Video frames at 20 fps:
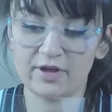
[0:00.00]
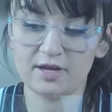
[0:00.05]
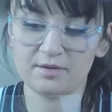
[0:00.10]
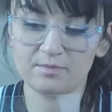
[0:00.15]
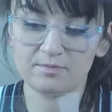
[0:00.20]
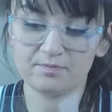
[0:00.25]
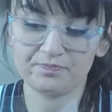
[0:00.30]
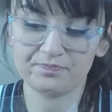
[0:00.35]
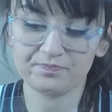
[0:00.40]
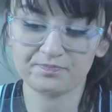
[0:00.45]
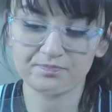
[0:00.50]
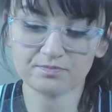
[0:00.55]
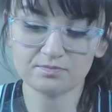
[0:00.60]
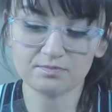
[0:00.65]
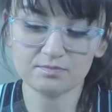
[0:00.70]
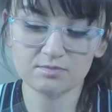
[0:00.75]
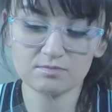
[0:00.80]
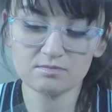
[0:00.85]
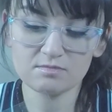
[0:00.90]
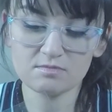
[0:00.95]
scissors, little
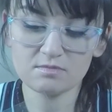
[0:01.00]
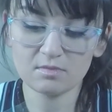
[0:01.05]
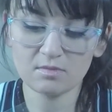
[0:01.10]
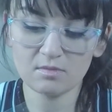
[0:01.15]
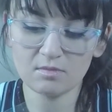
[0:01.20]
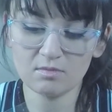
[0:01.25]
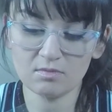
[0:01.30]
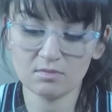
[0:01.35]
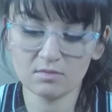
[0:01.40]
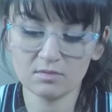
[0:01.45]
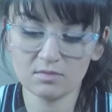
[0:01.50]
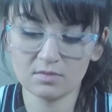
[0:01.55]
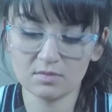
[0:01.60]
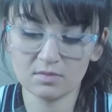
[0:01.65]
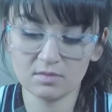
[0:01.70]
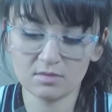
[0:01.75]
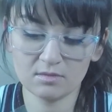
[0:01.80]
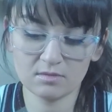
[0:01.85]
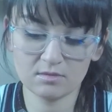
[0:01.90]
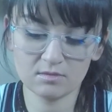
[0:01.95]
scissors,
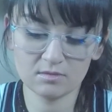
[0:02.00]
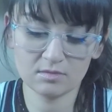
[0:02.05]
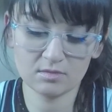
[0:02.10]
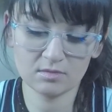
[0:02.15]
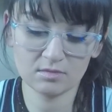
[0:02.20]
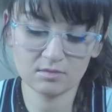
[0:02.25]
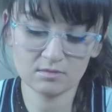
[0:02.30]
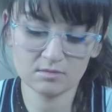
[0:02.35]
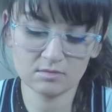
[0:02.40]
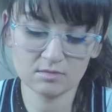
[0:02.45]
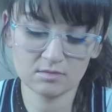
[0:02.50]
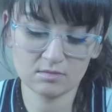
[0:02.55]
safety scissors.